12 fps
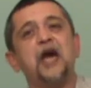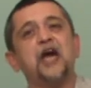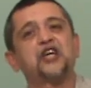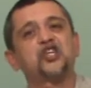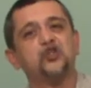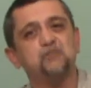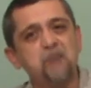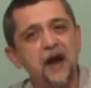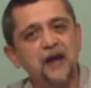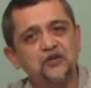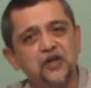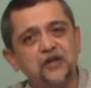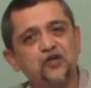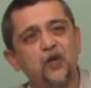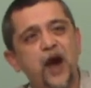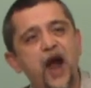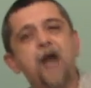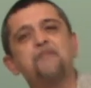expected
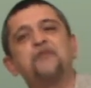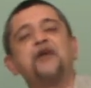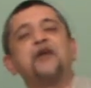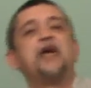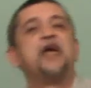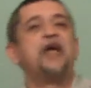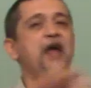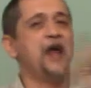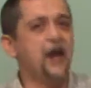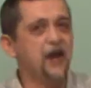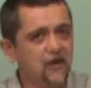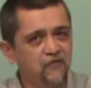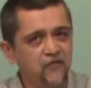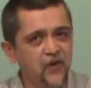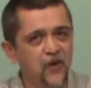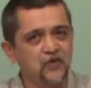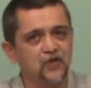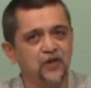to happen in the
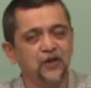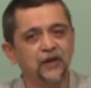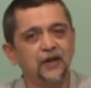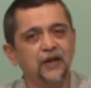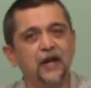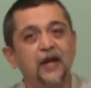future,